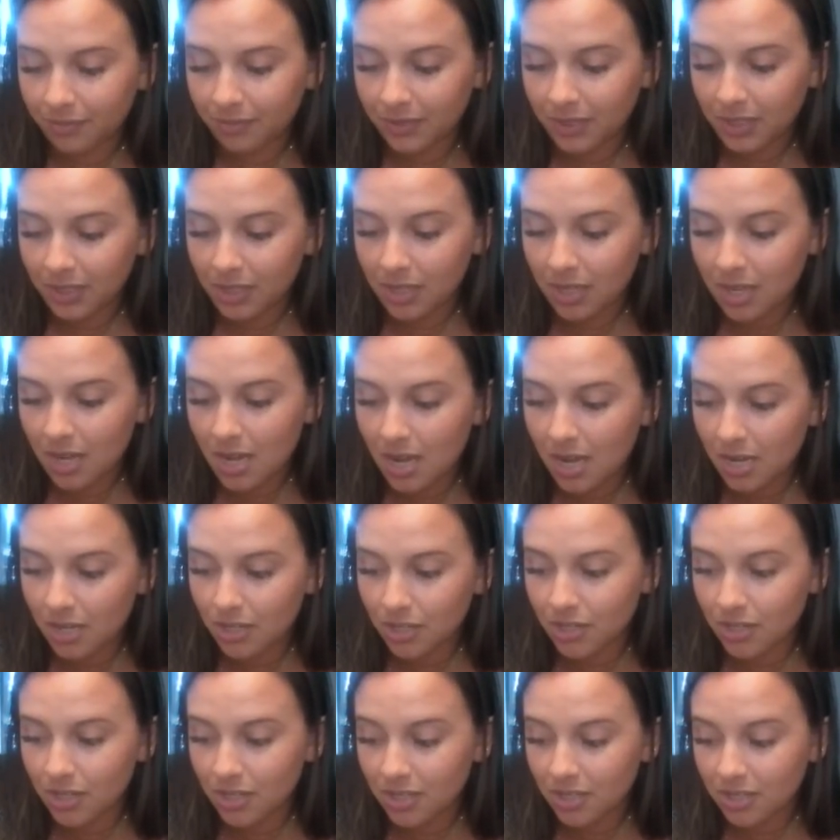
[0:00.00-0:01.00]

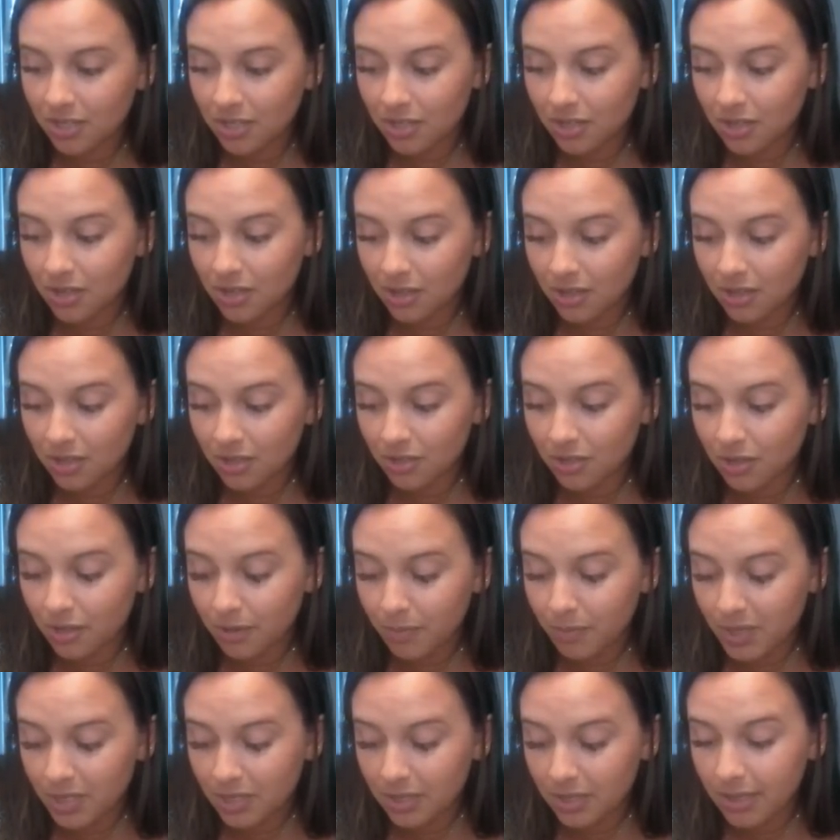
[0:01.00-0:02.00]
gosh, this is this
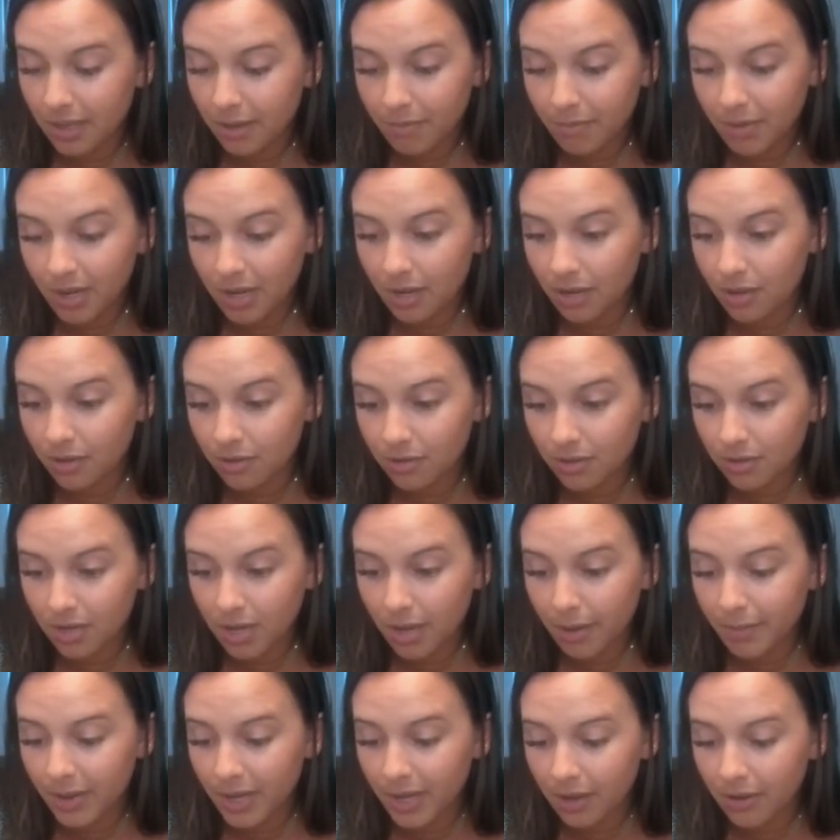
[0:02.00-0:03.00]
could be somebody who's
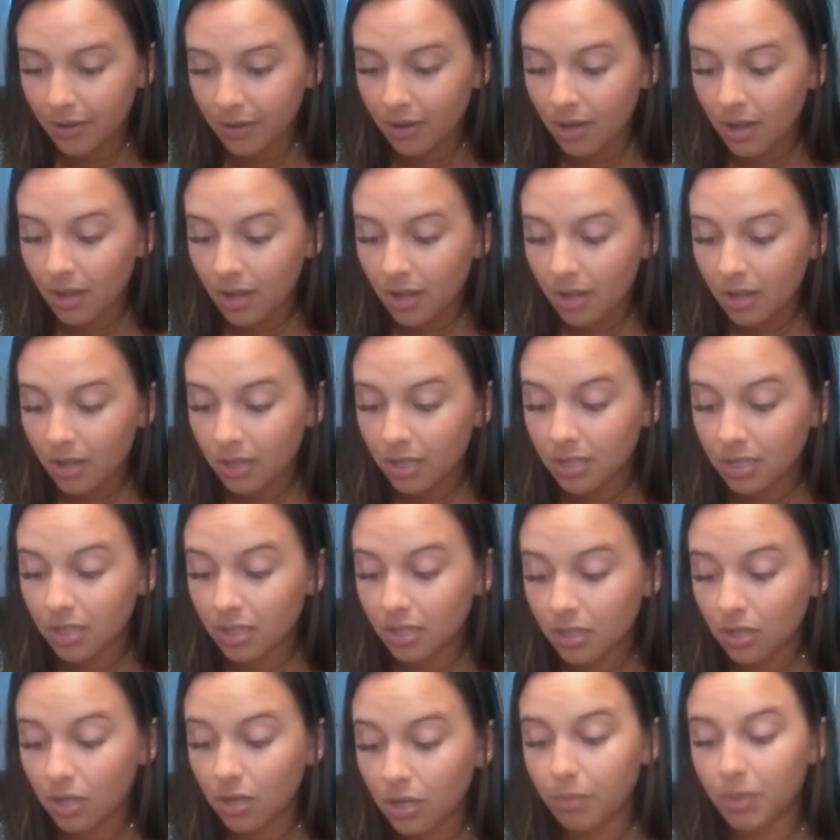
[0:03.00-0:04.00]
coming in
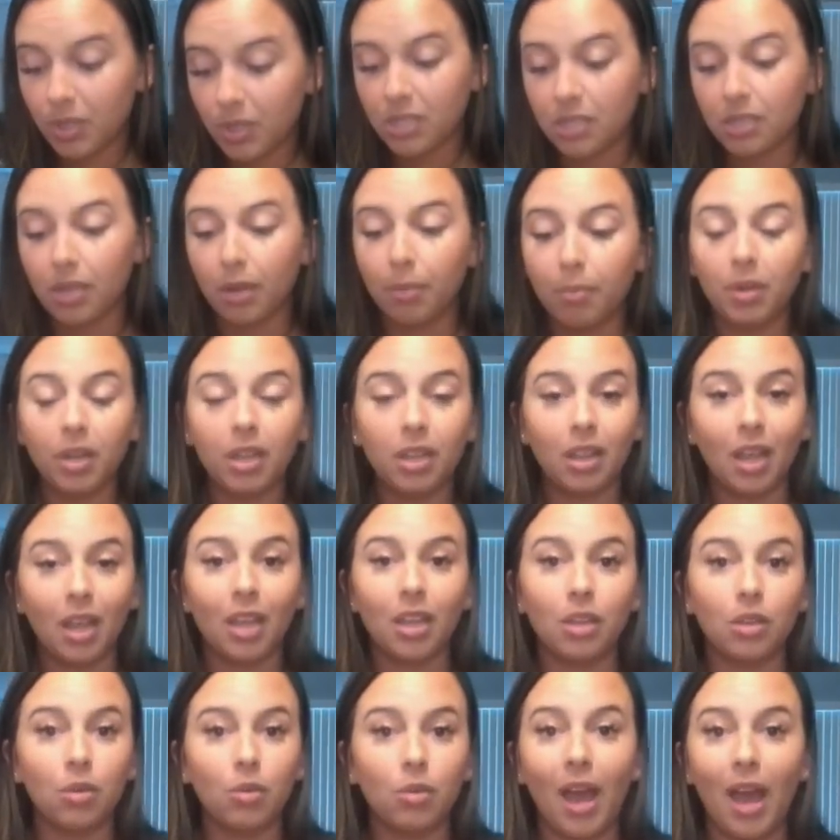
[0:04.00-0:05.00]
this could be somebody
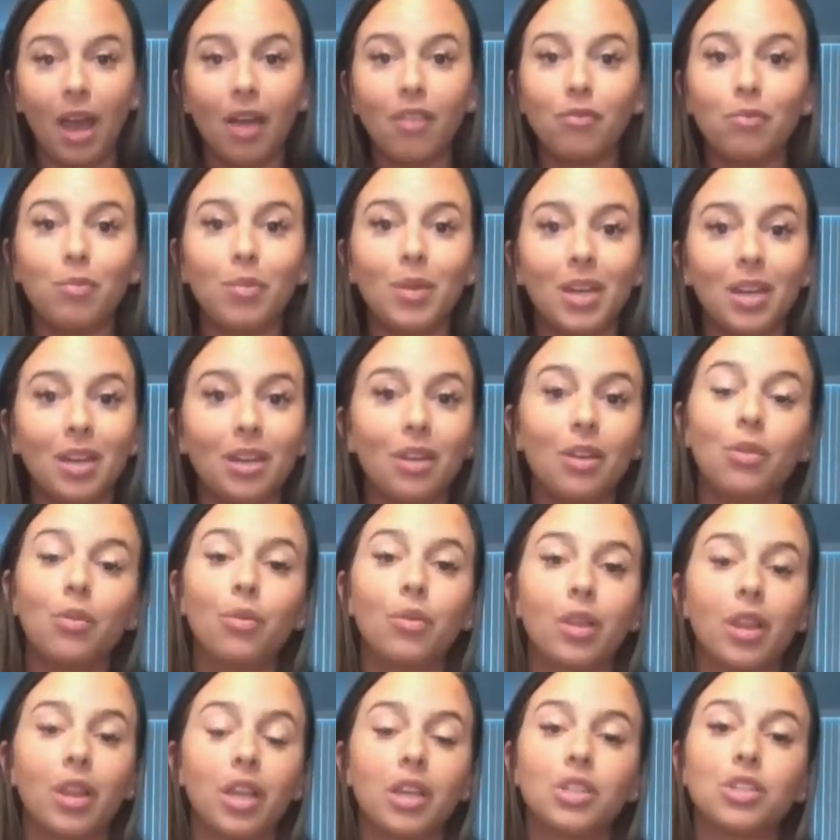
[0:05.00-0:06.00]
that you have been in a
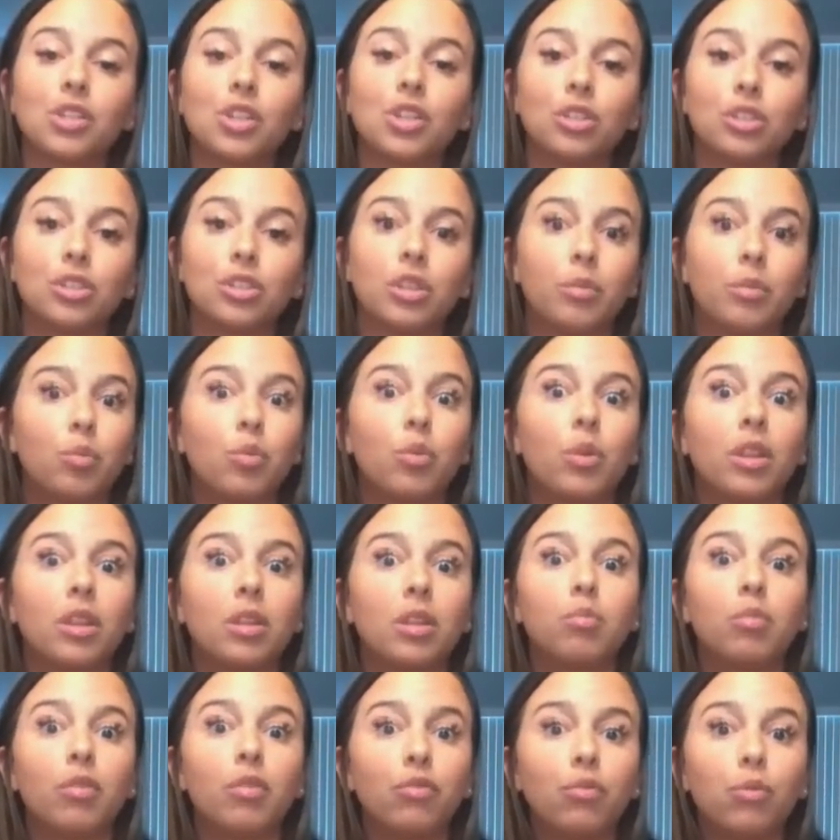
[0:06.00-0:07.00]
relationship
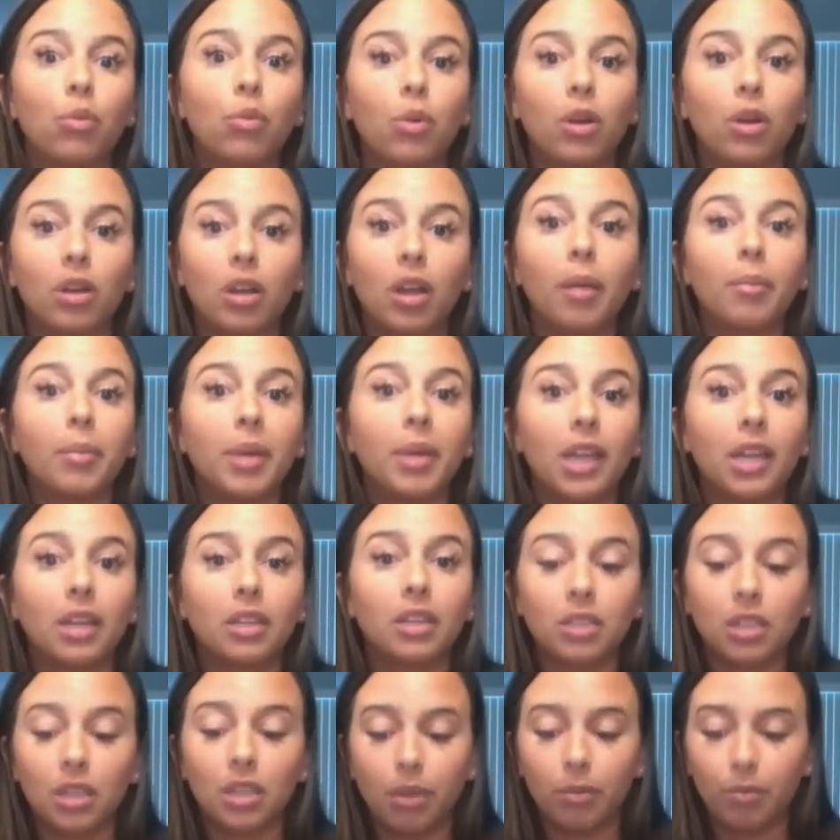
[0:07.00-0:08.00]
with before coming in
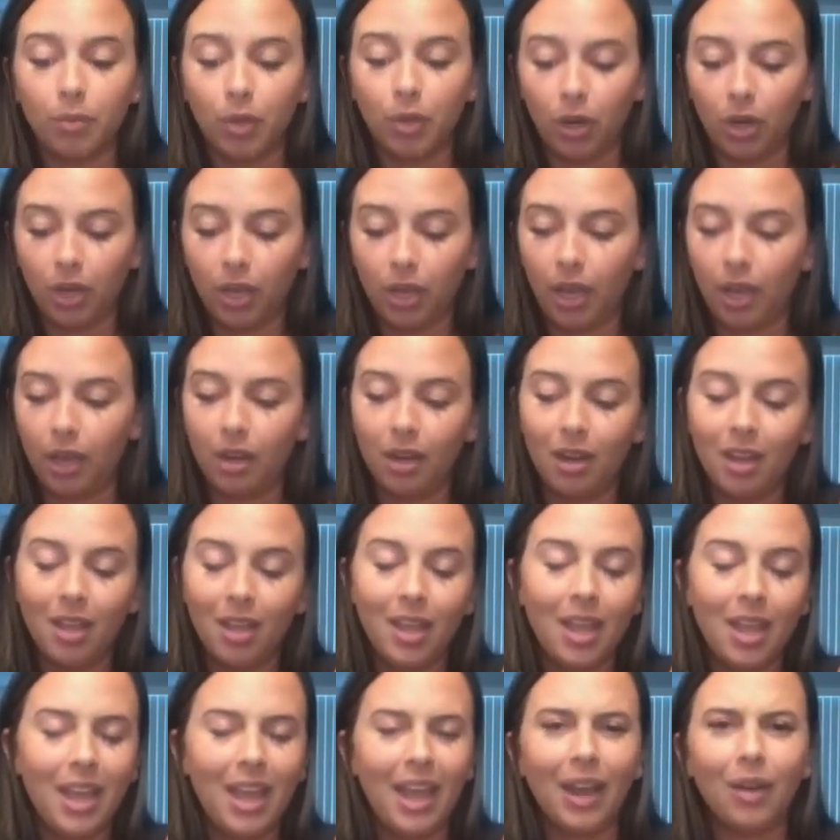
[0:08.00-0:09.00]
to communicate.
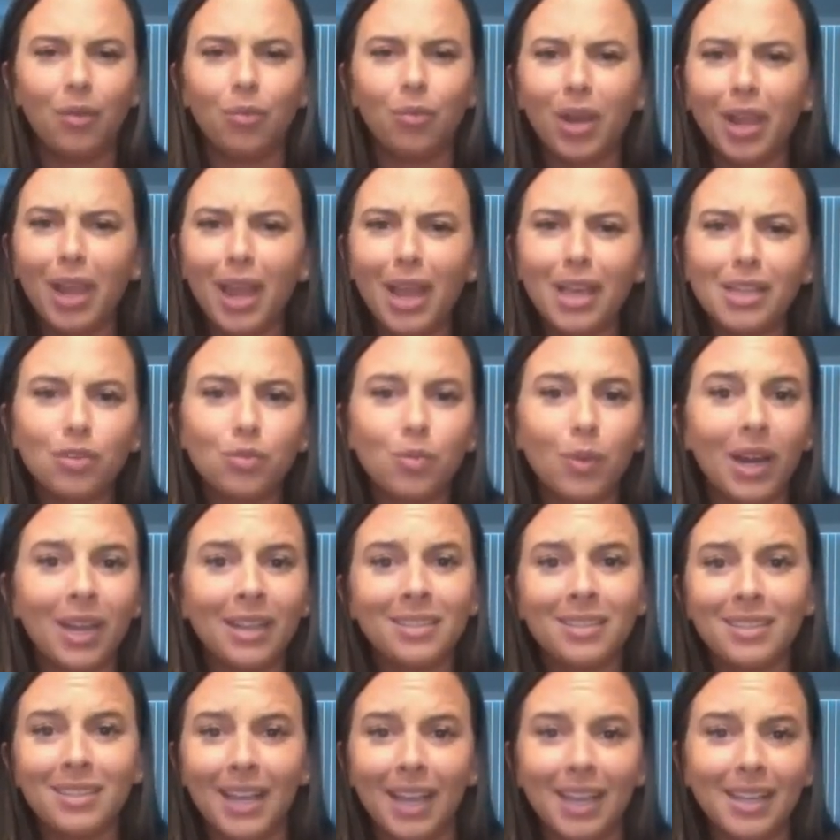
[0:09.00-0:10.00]
And realize when I
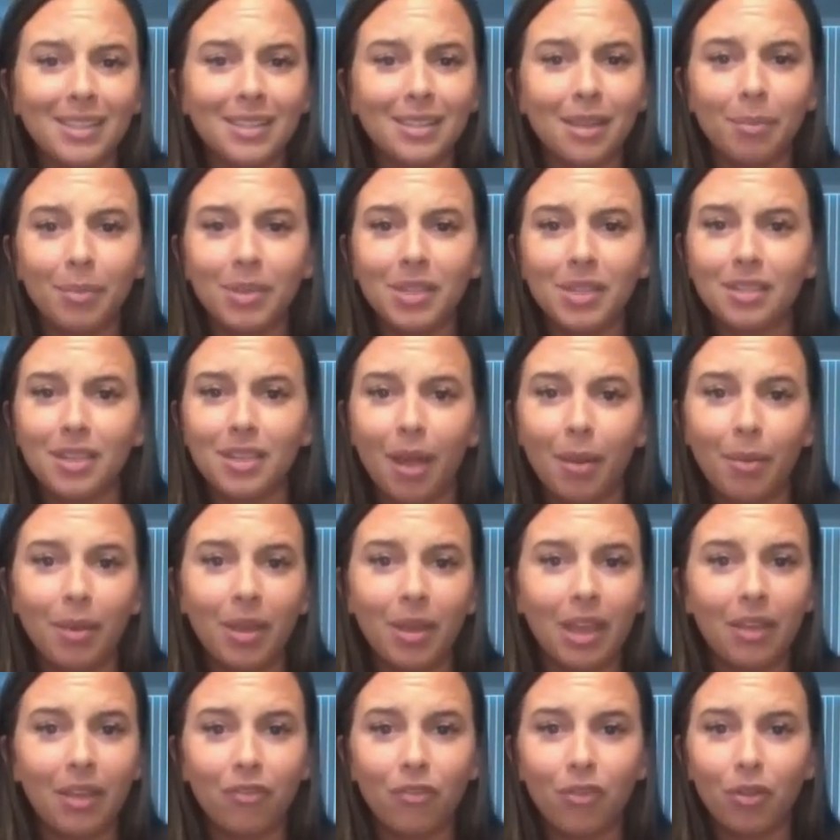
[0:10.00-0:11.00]
say somebody's coming
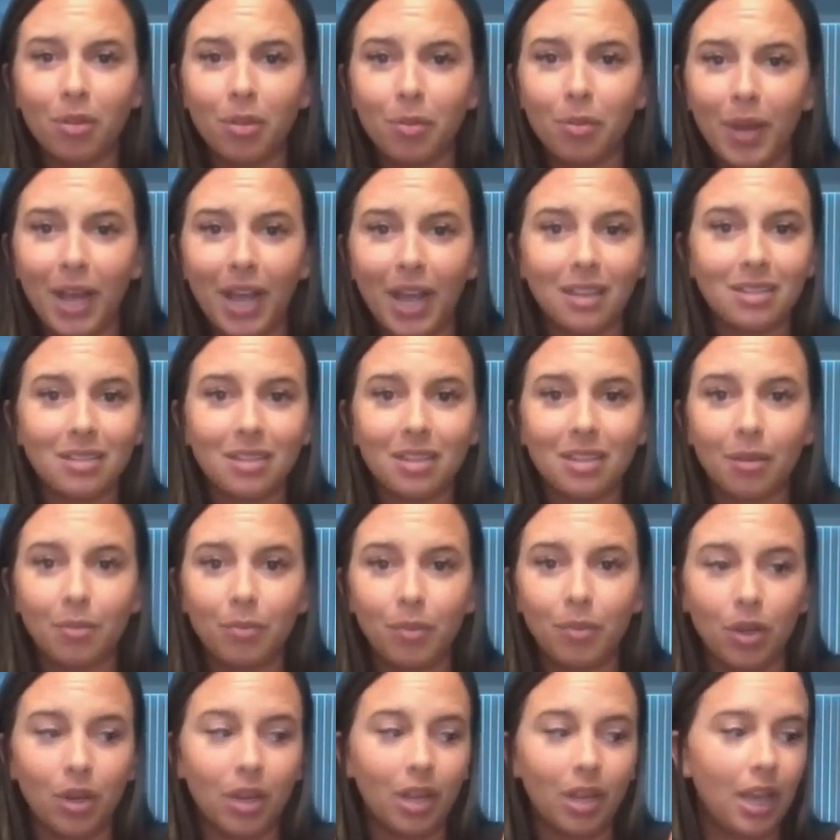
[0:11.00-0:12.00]
in from the past to
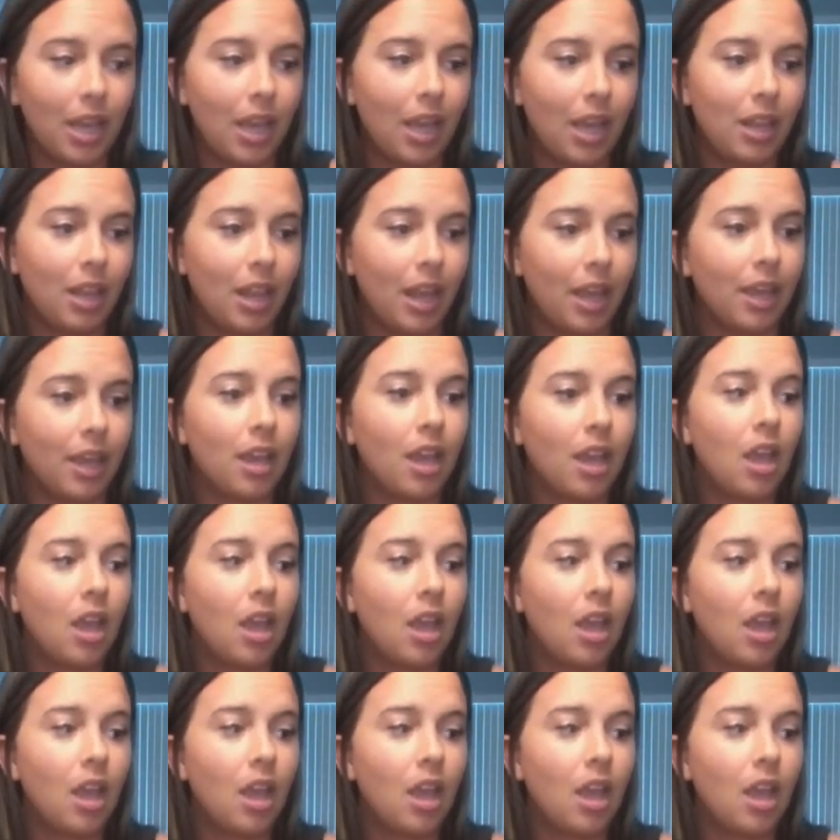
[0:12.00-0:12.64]
communicate, like,